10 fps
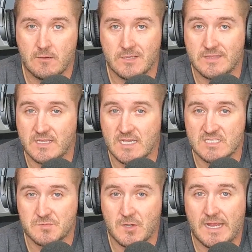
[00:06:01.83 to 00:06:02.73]
now. And the
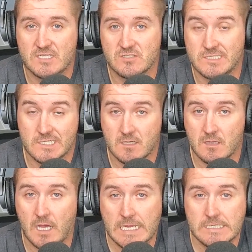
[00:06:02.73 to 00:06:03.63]
customer actually
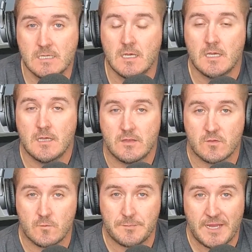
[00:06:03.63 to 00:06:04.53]
declined
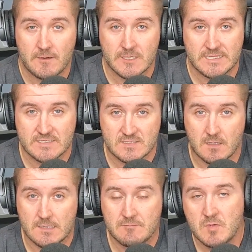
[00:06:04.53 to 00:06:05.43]
the repair at this
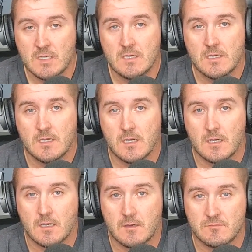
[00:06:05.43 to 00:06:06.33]
time,
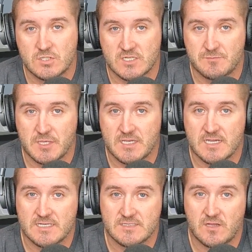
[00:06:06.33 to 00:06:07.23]
um, just
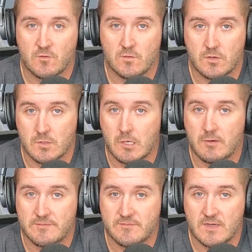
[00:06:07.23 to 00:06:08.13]
because they're they're
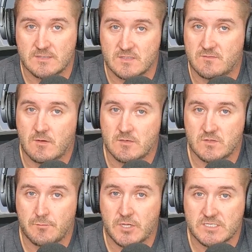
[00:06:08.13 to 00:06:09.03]
low on funds as far
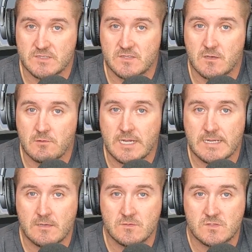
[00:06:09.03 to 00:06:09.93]
as their budgets go
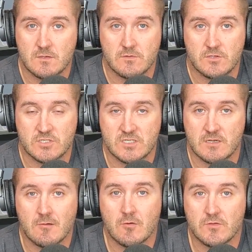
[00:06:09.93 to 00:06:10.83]
right now. So they're just
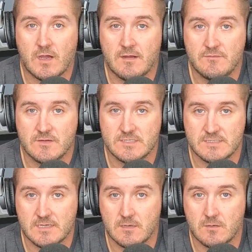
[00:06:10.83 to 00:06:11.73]
going to hold off
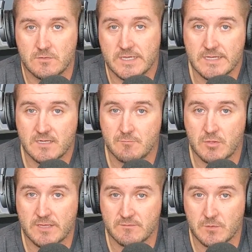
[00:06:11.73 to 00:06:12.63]
until they get a
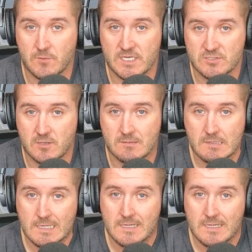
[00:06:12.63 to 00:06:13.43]
complaint from the restaurant.